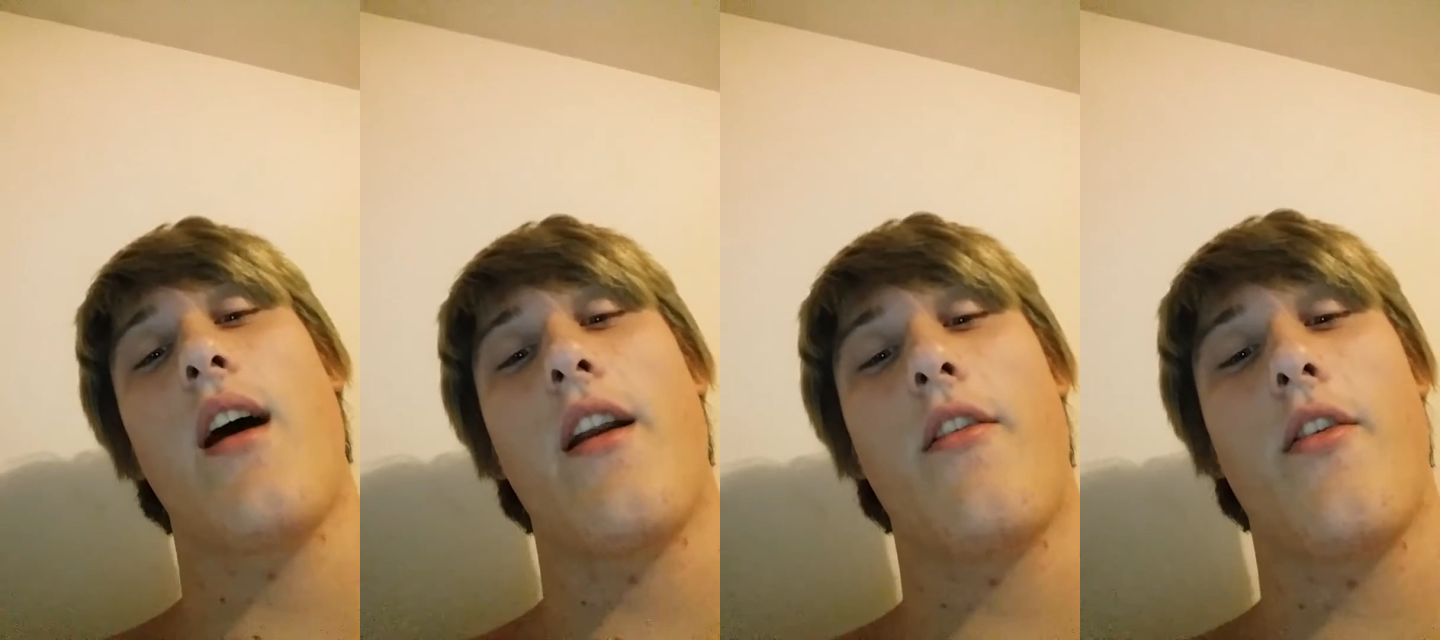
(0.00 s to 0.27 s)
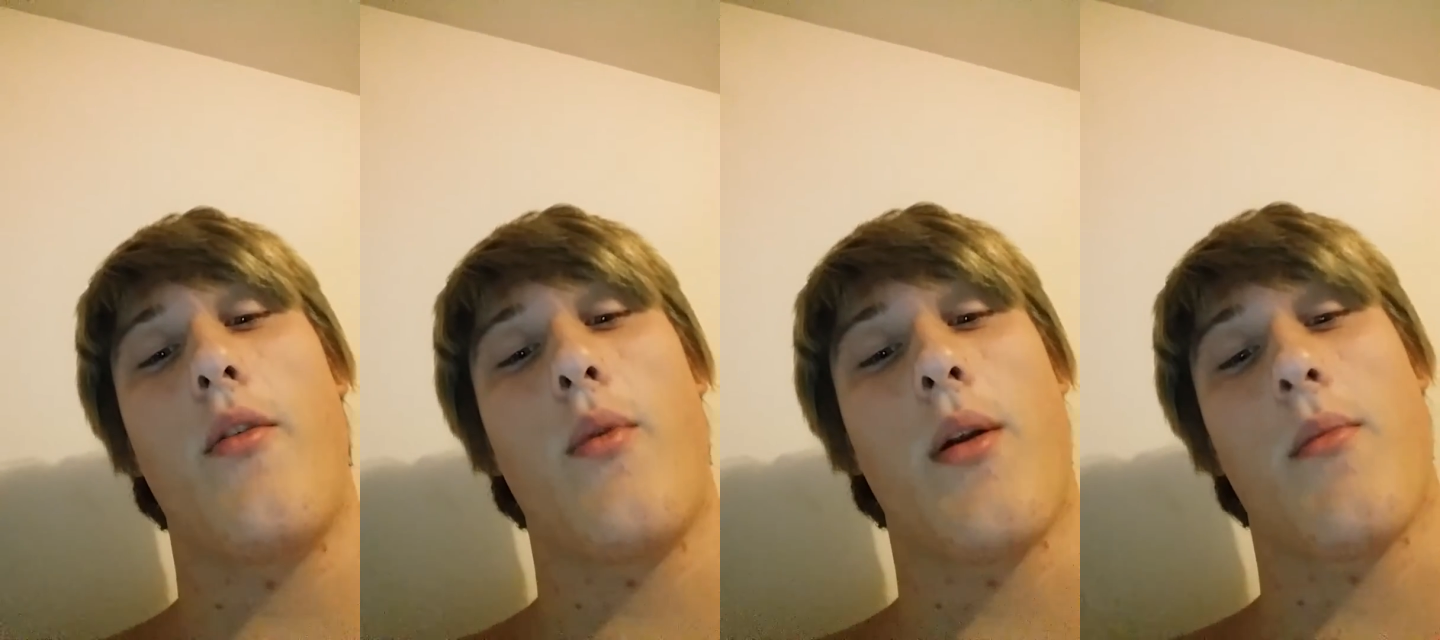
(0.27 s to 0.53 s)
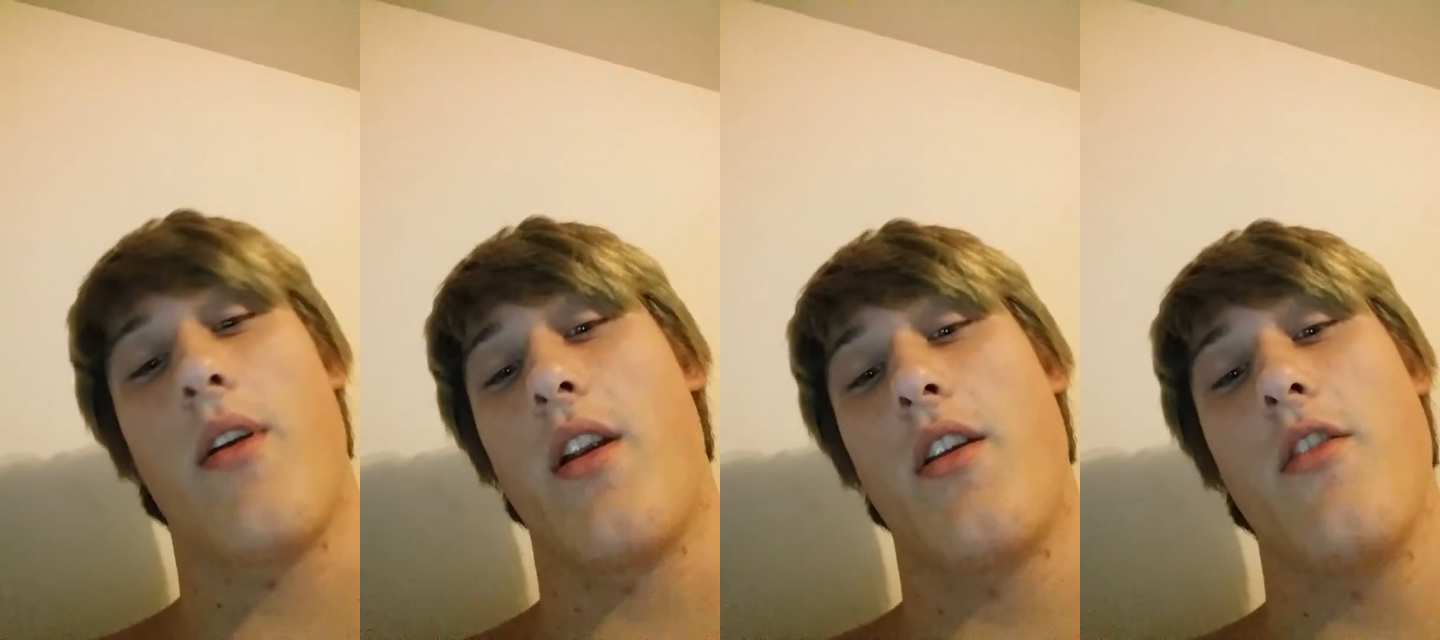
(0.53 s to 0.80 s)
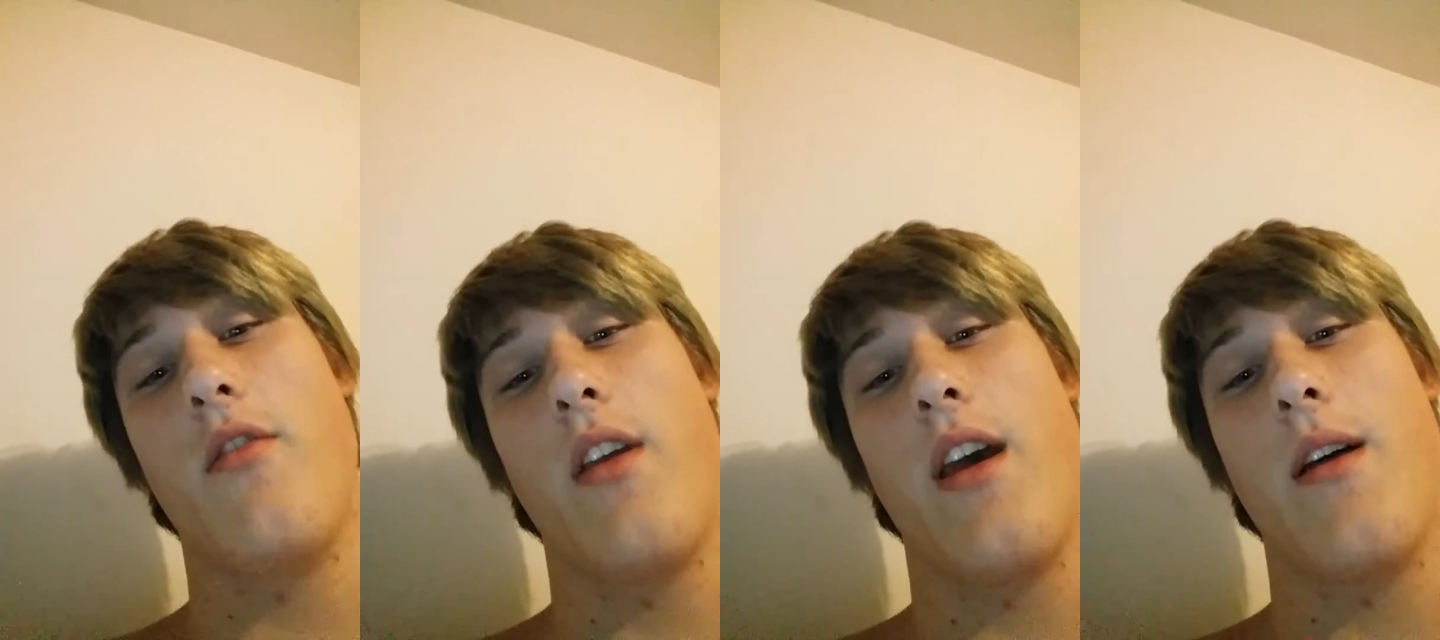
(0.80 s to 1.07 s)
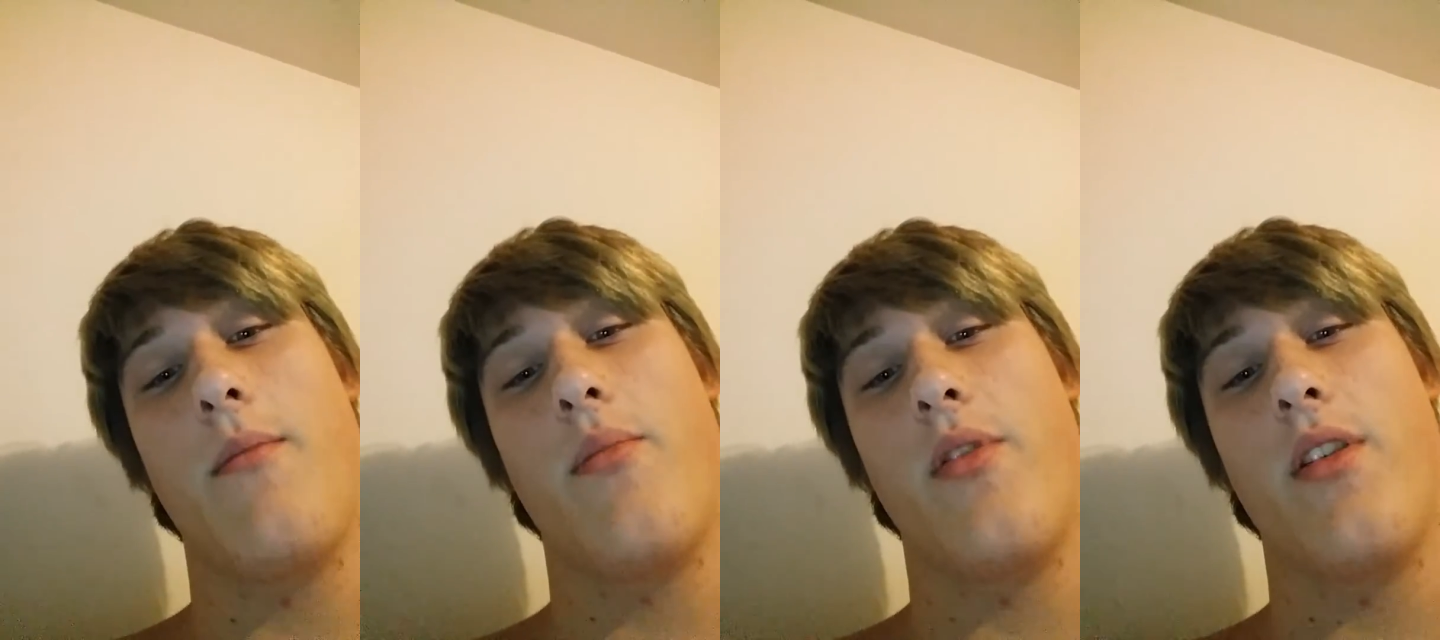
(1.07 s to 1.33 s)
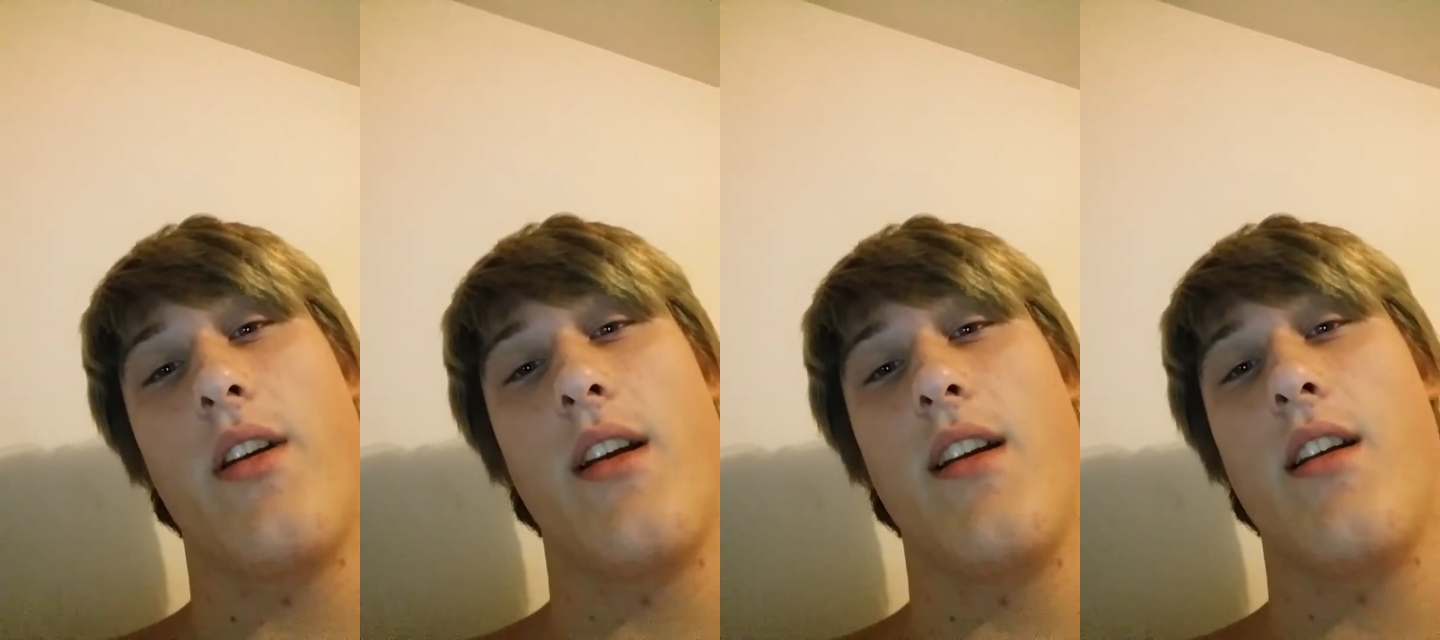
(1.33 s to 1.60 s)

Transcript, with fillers: I don't know what I'm going to do yet, but